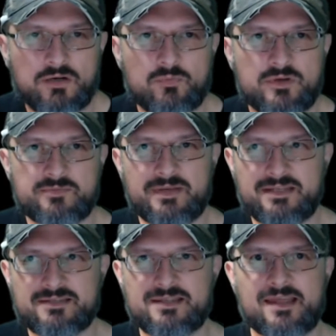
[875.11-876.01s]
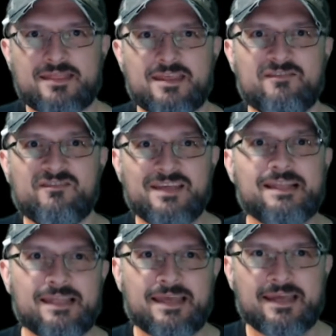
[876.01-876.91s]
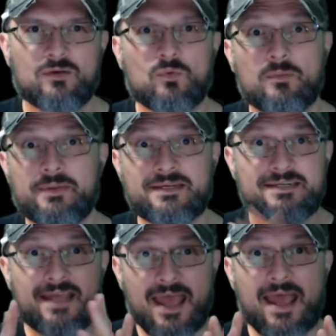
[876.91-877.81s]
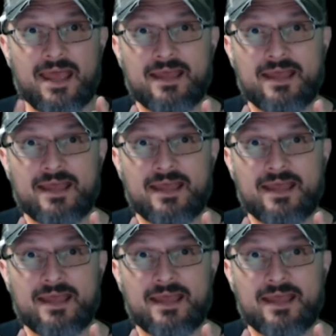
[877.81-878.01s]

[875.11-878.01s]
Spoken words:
which means that the VLAN will be tagged